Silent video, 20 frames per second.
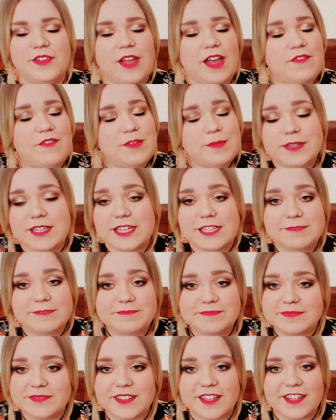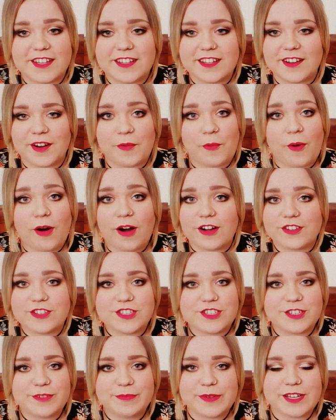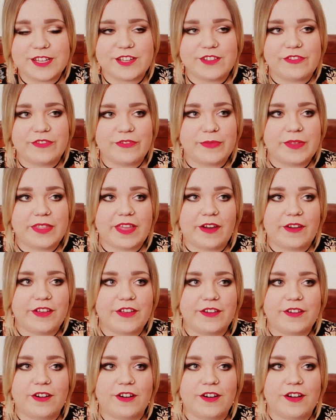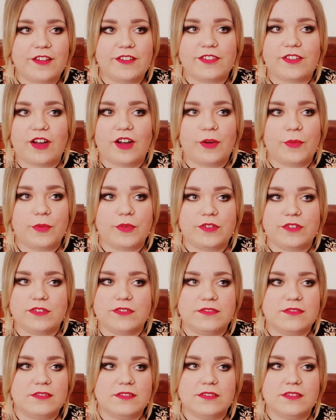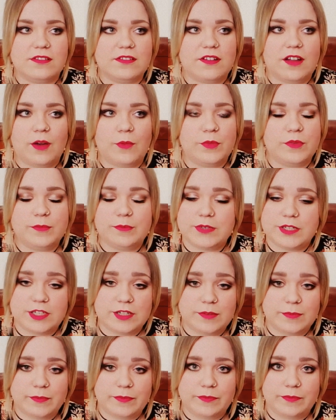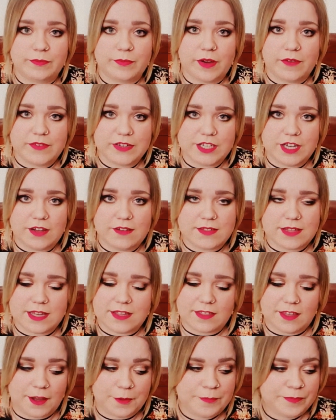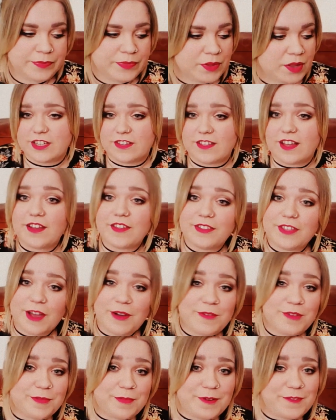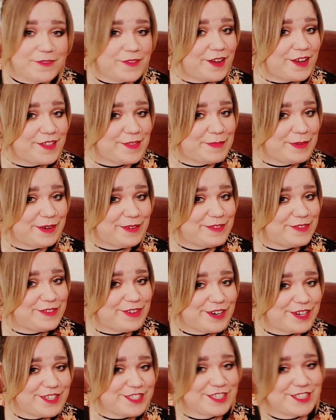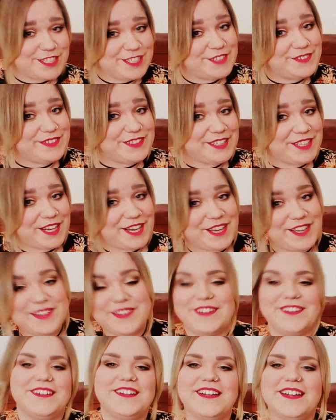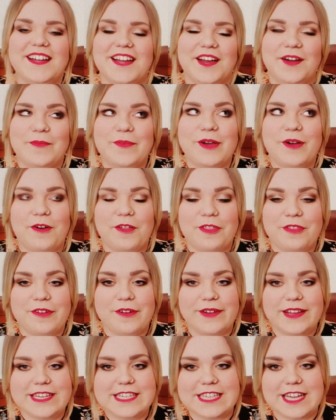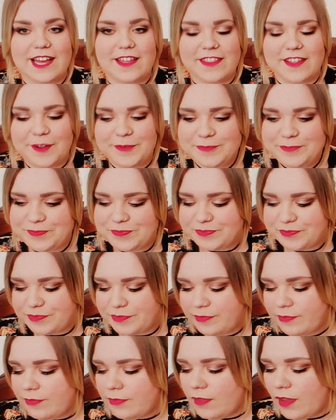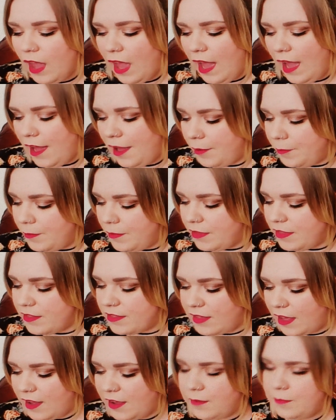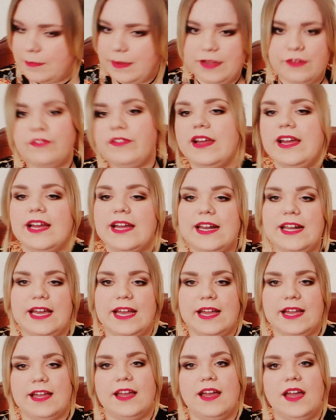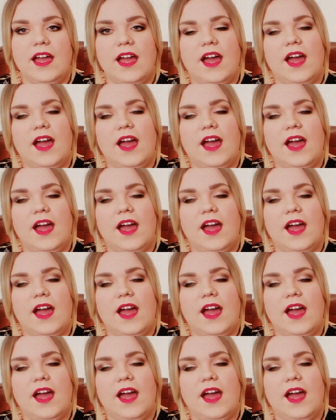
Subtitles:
everybody that I watch, because without you guys I wouldn't be doing my videos either. And that was my first bit of structure to the video. We got through it together. The second bit really